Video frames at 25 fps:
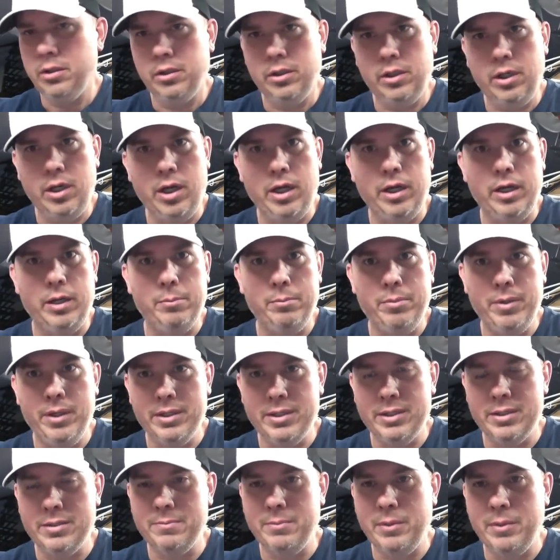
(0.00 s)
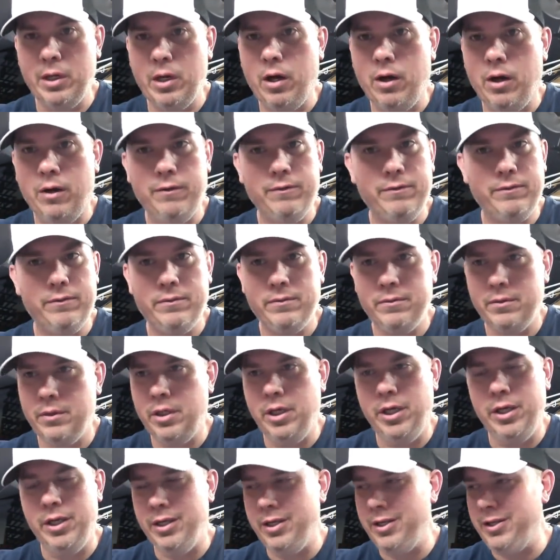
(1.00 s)
God, it pisses me off.
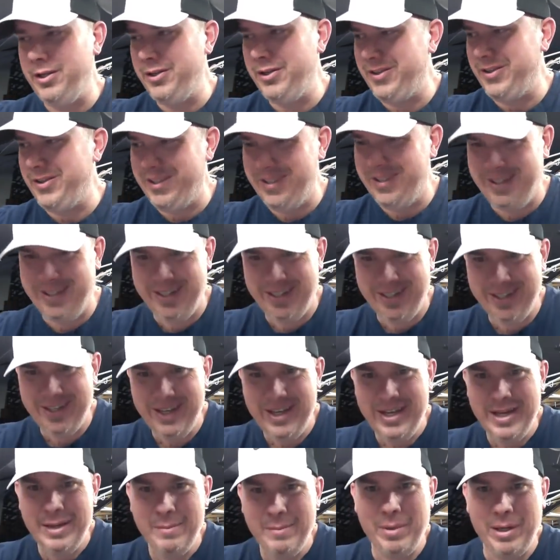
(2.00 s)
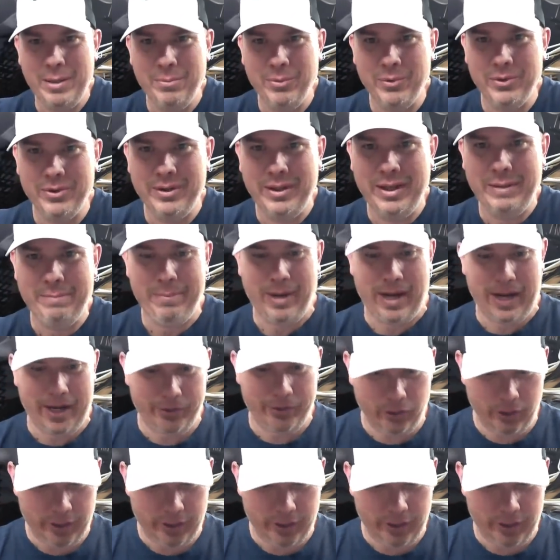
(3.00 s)
People that behind